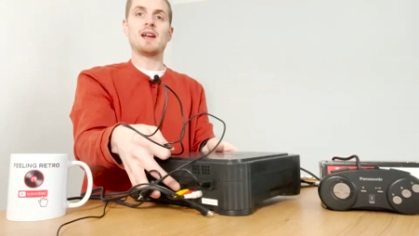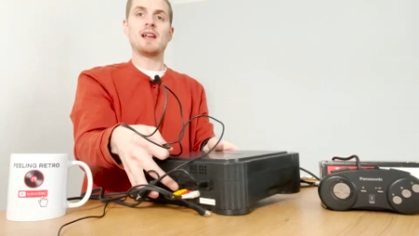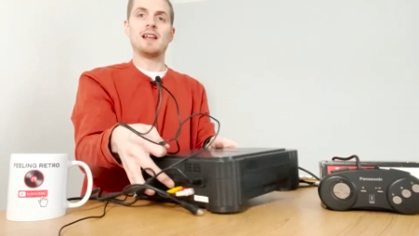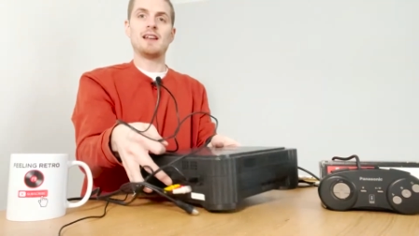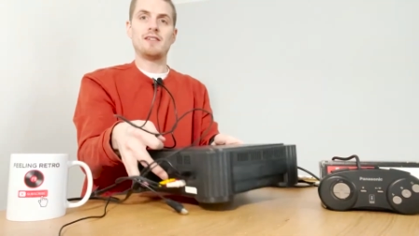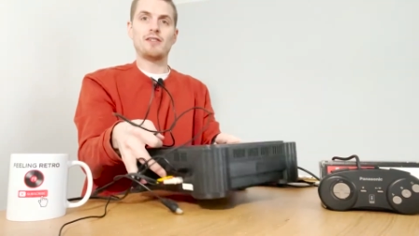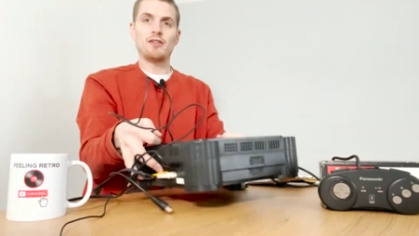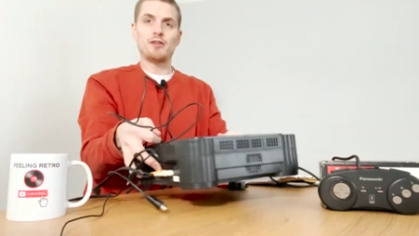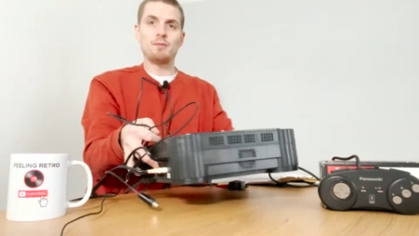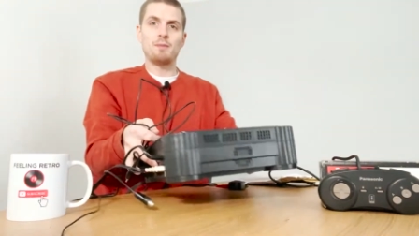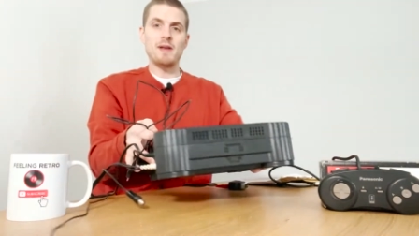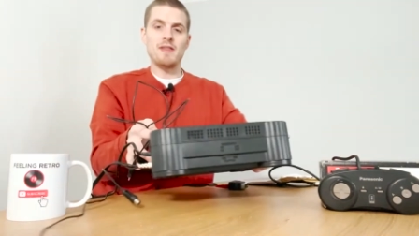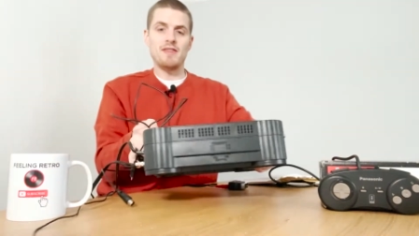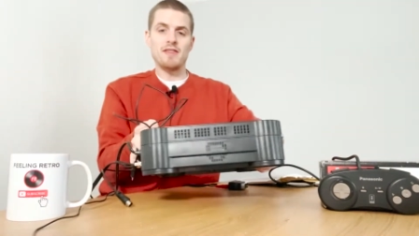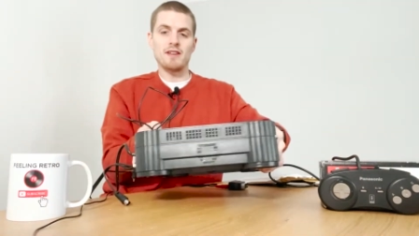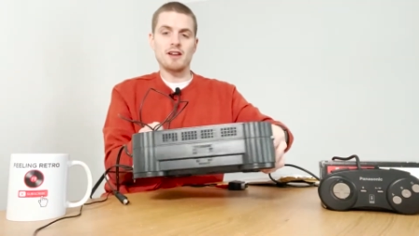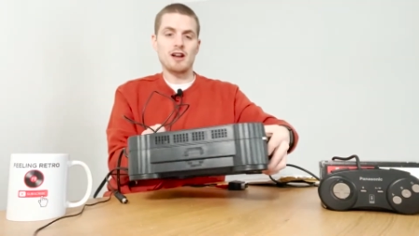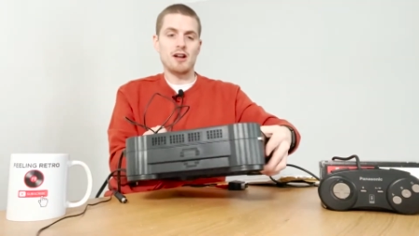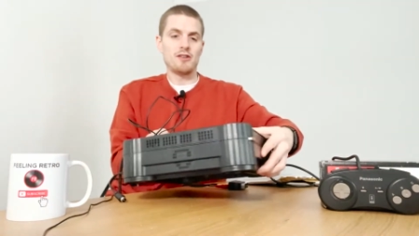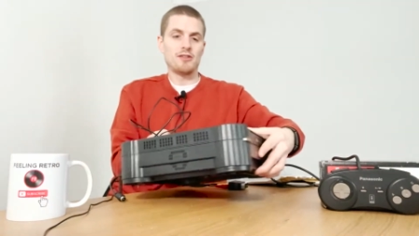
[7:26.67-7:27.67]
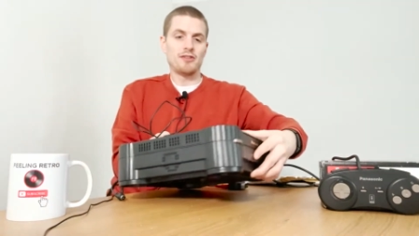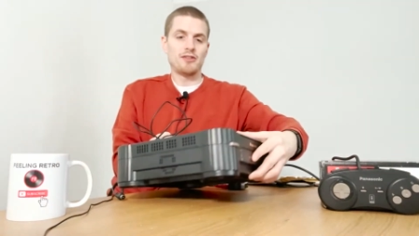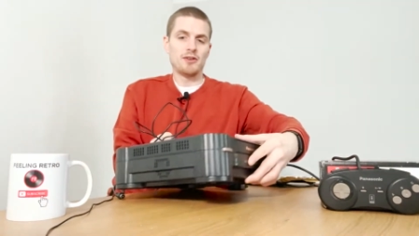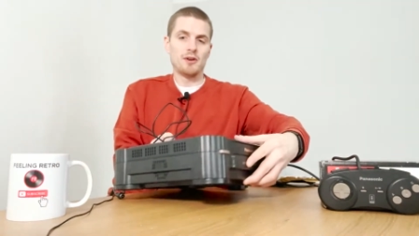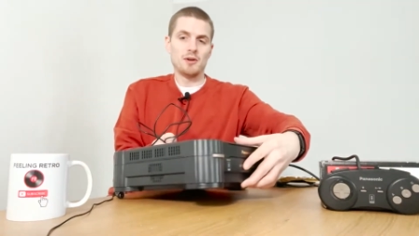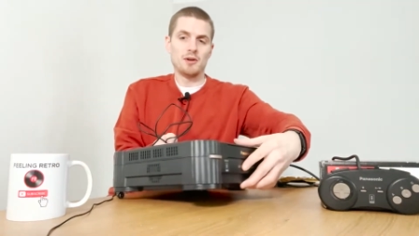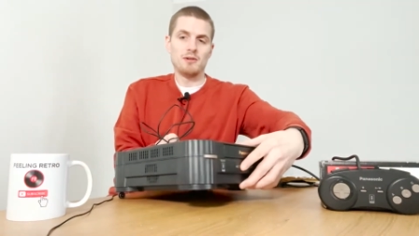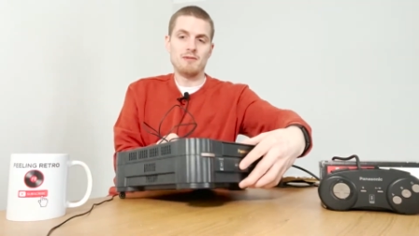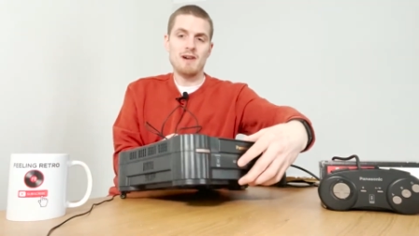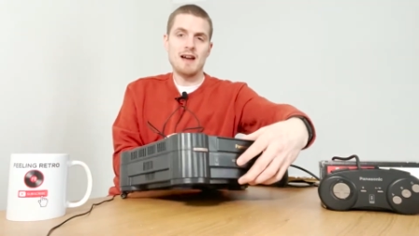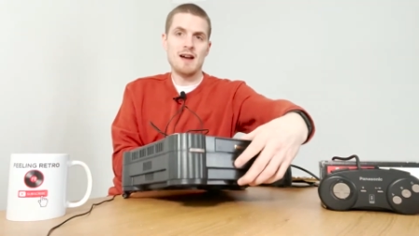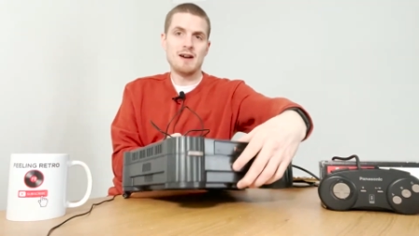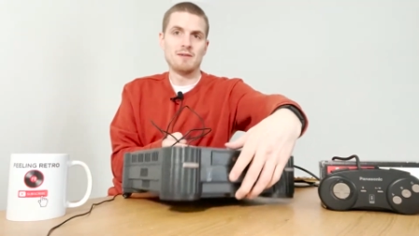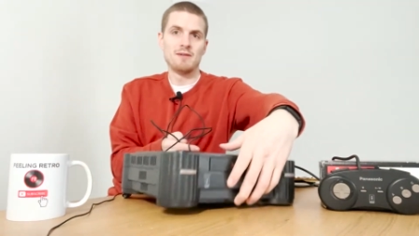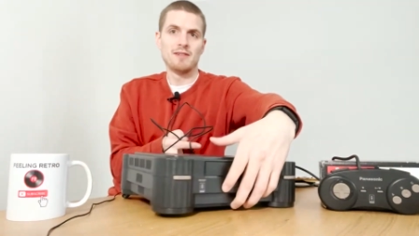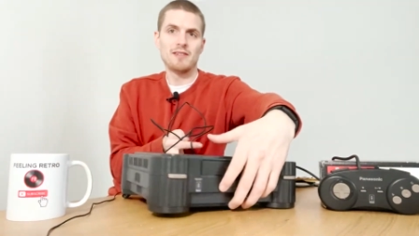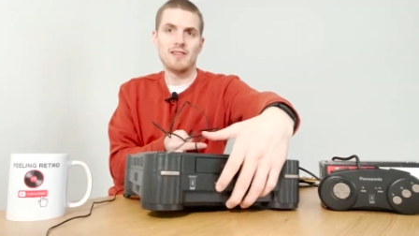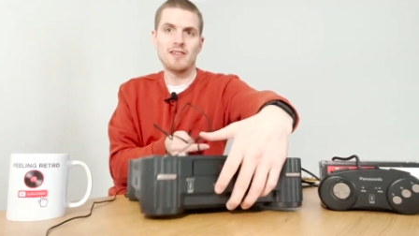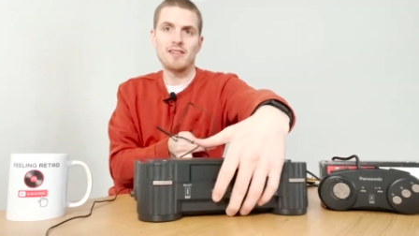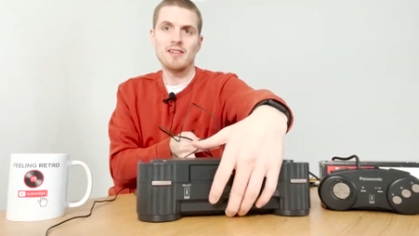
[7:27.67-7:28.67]
spin the console
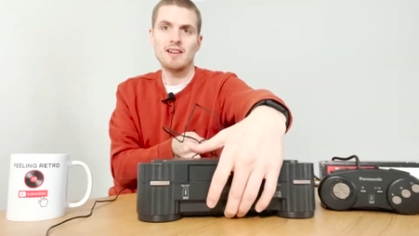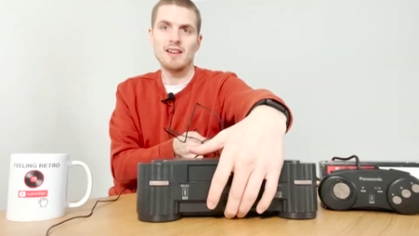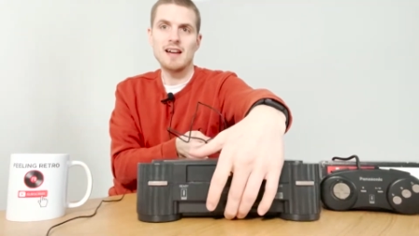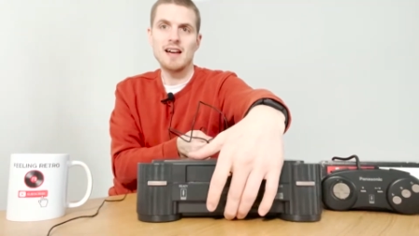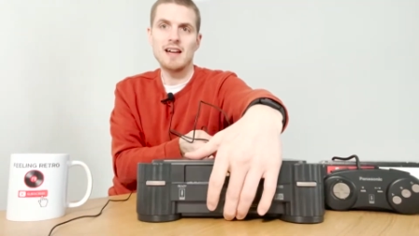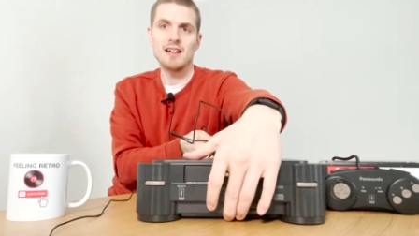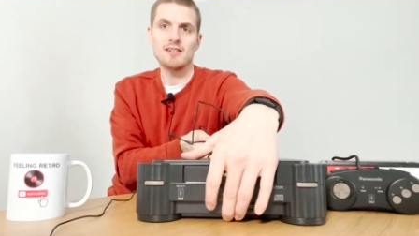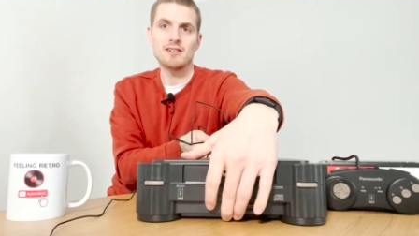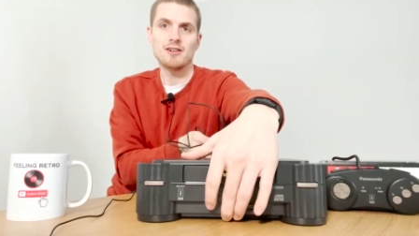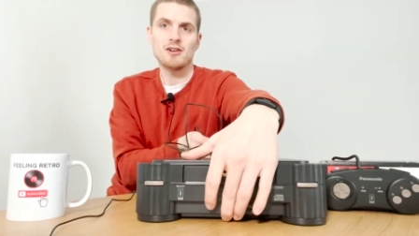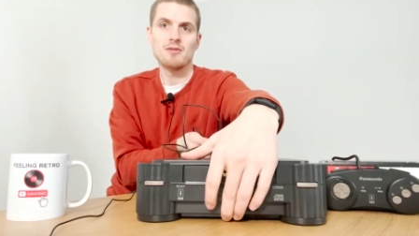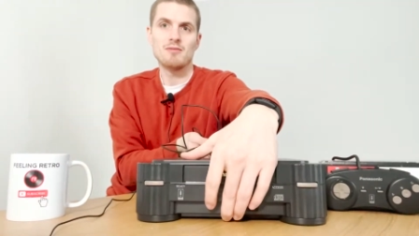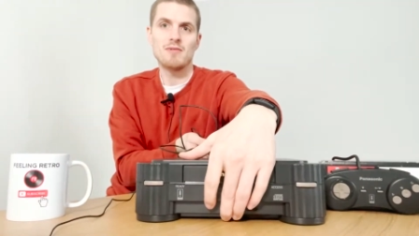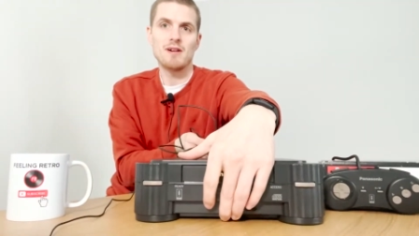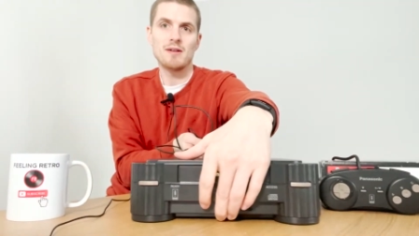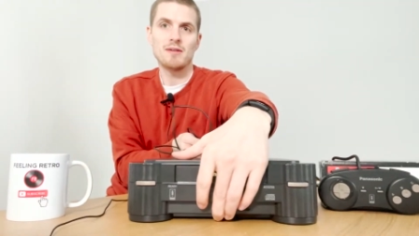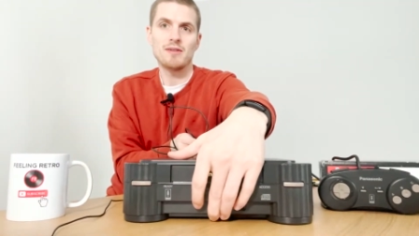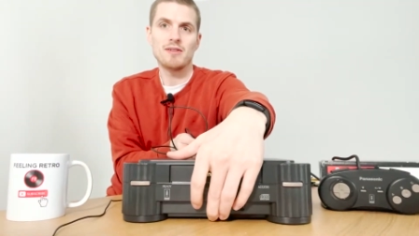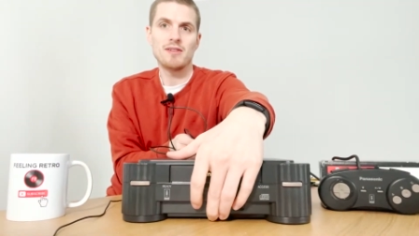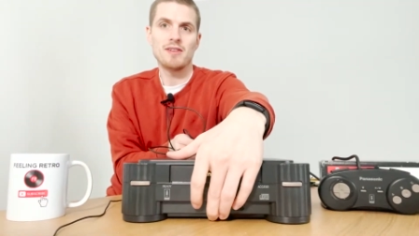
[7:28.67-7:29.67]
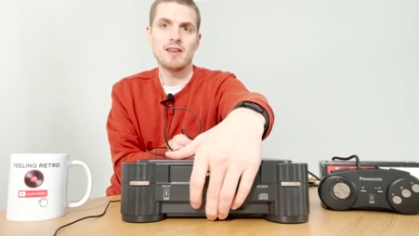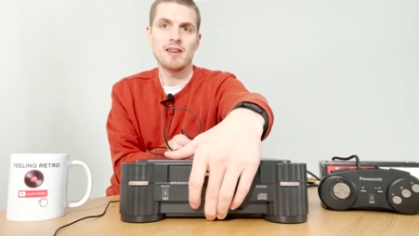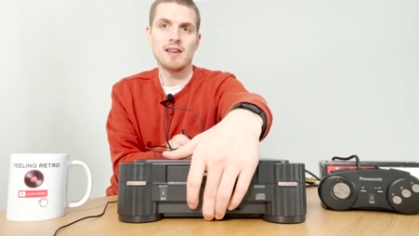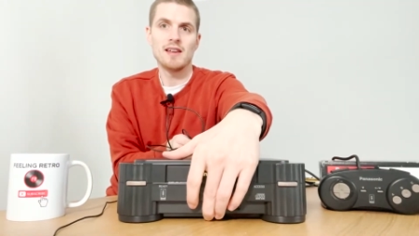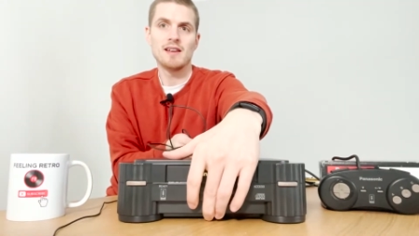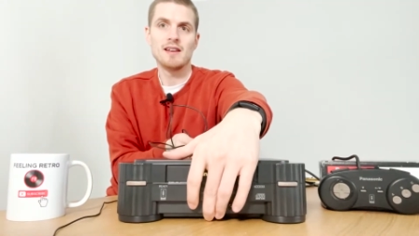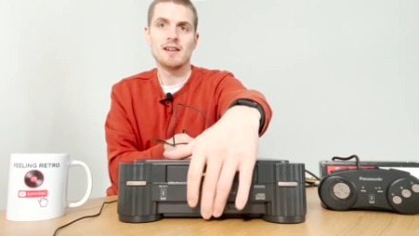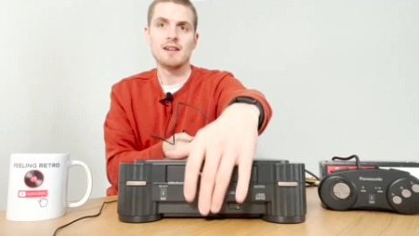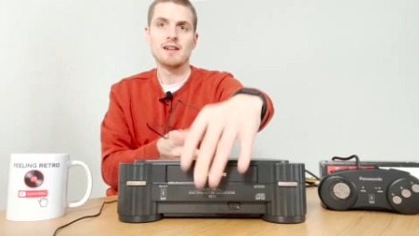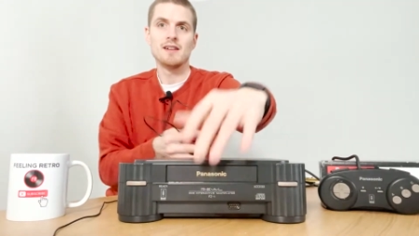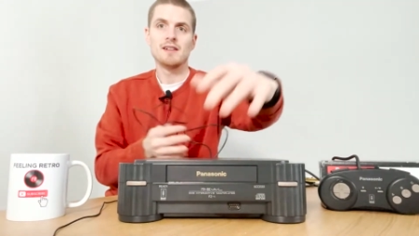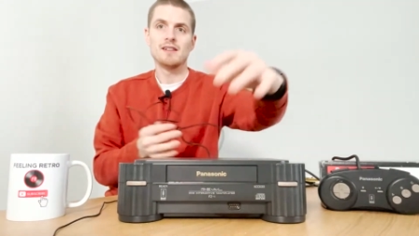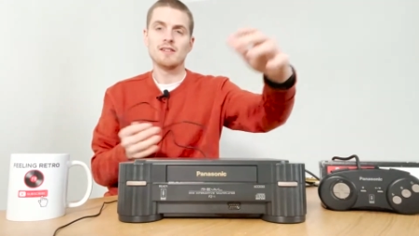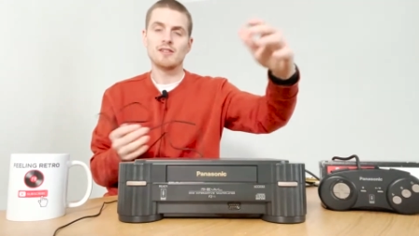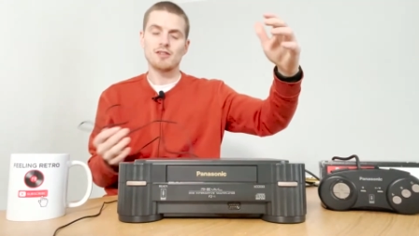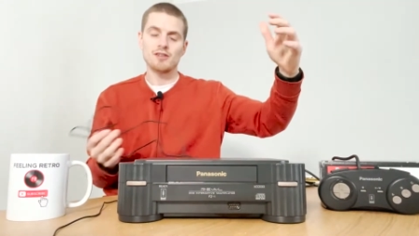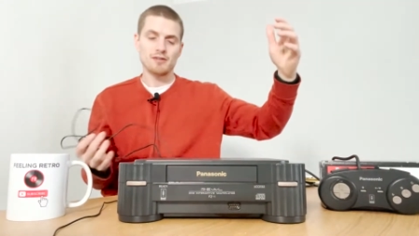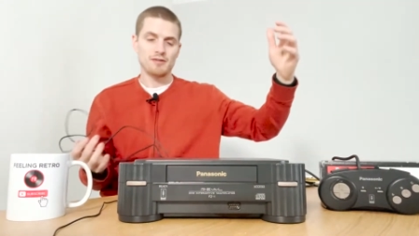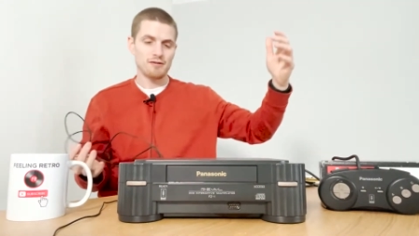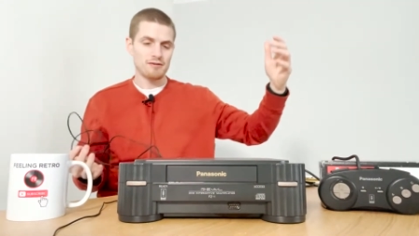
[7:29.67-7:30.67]
around and come around
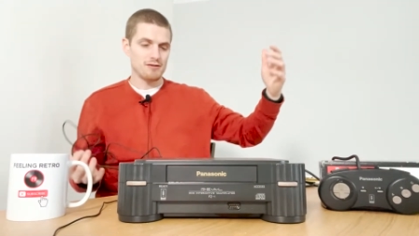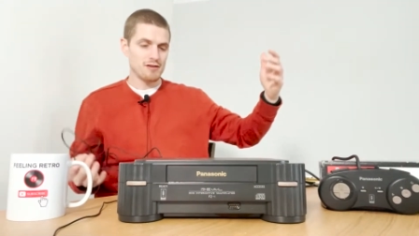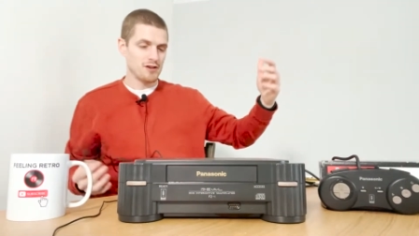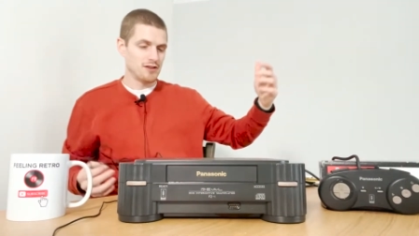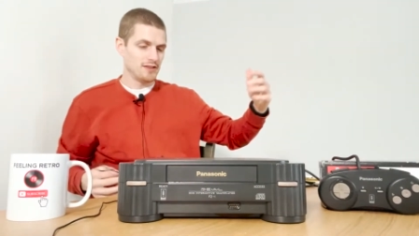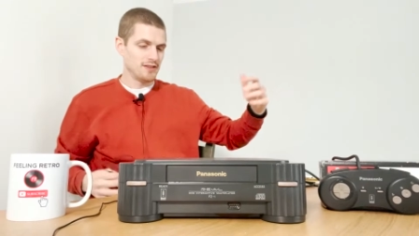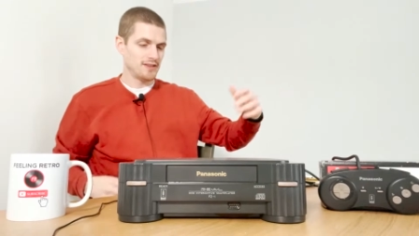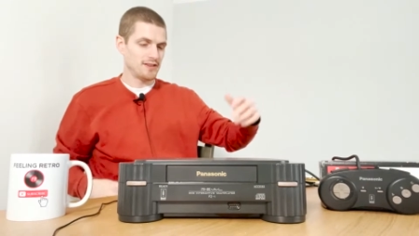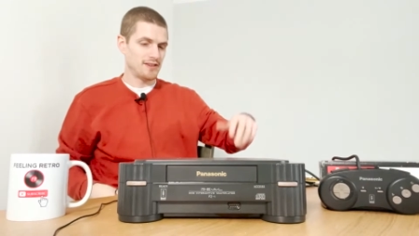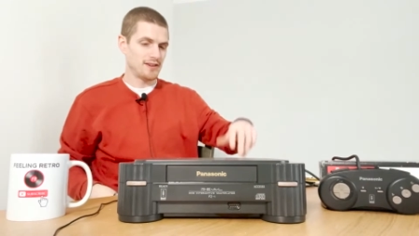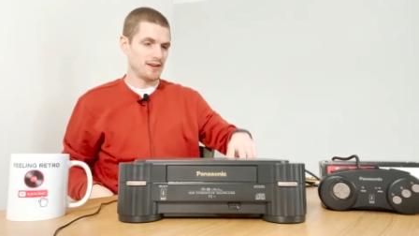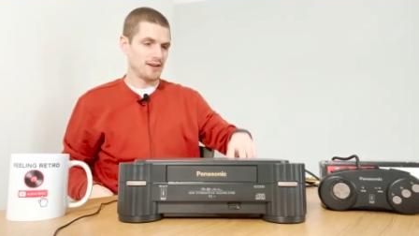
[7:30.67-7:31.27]
to the front,